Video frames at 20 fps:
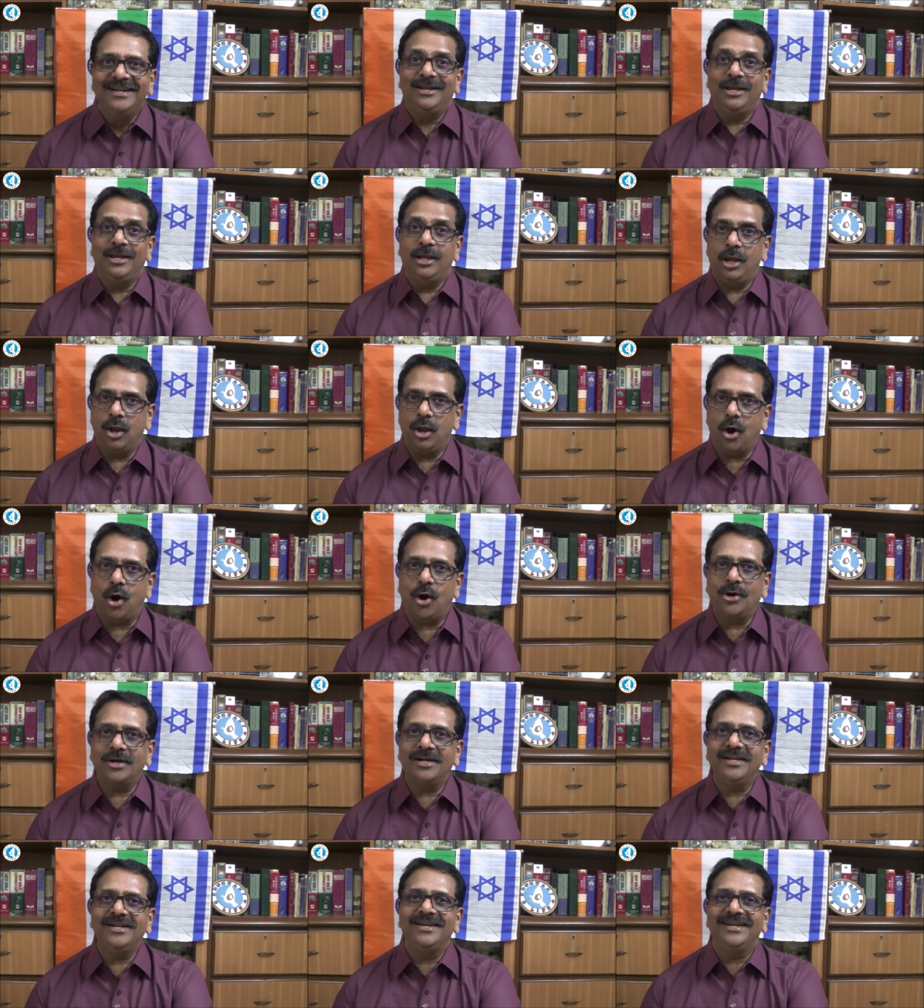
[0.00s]

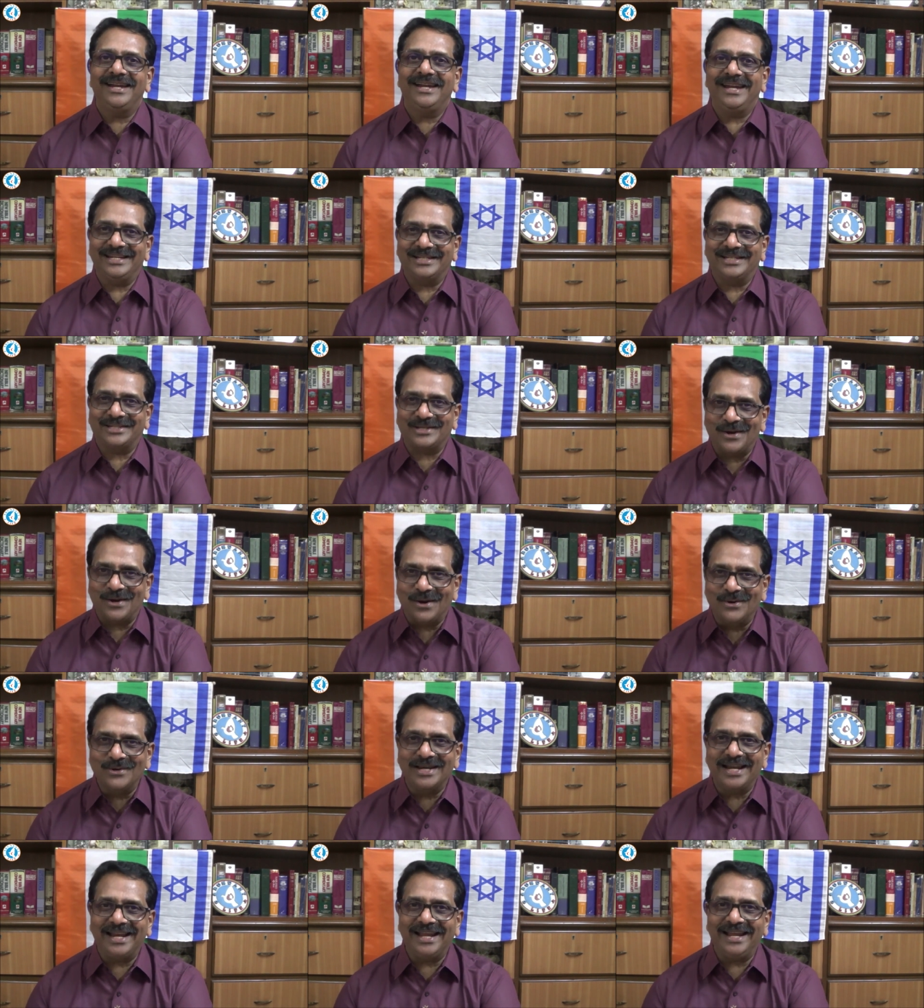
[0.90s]
Lord is
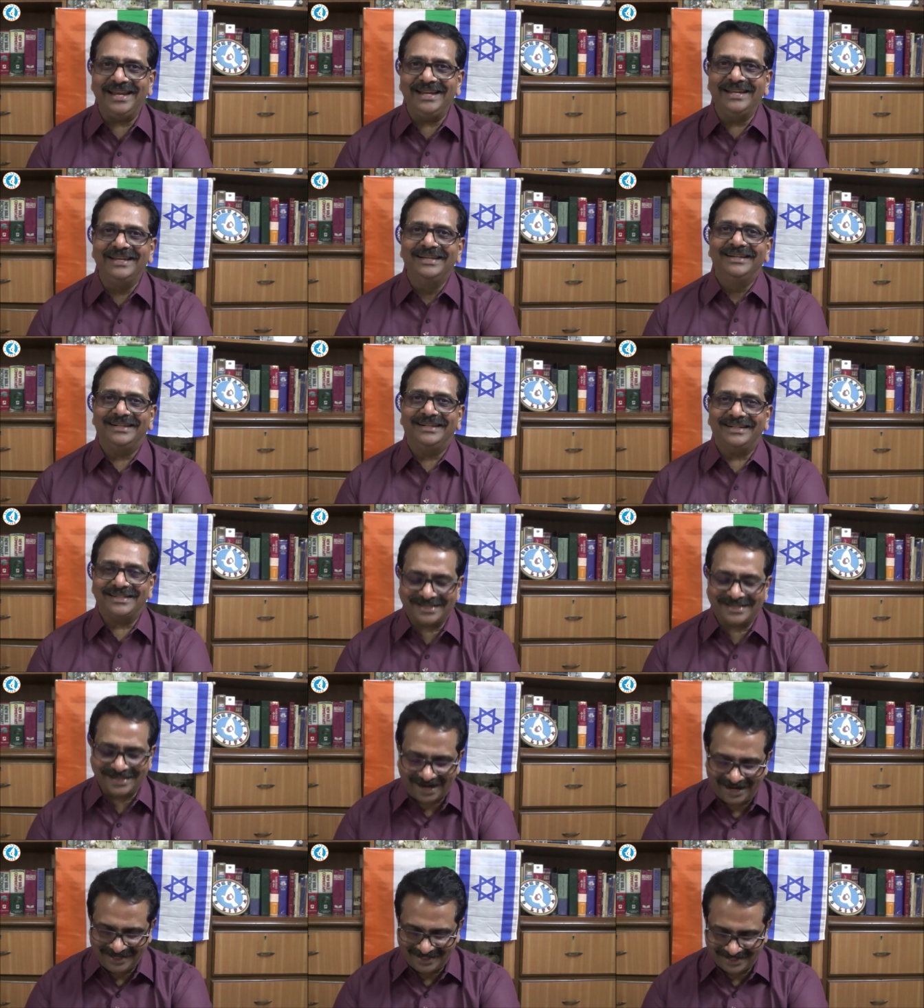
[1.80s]
only a
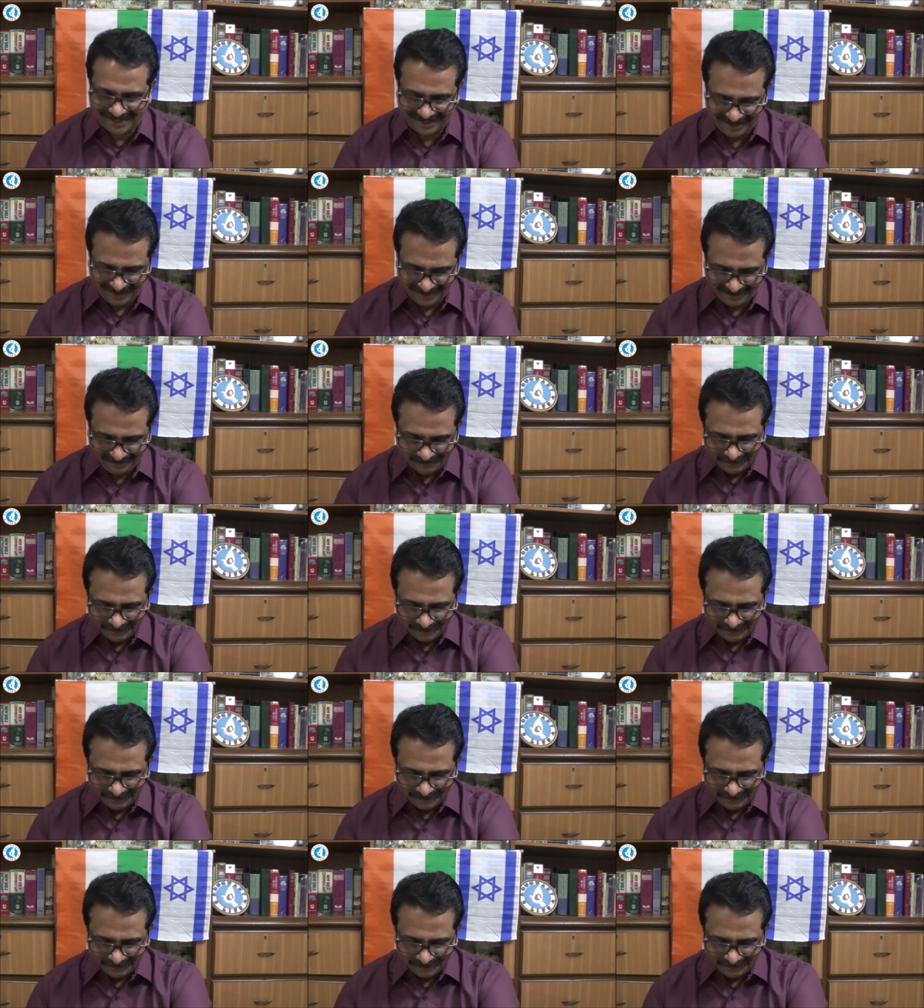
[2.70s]
title.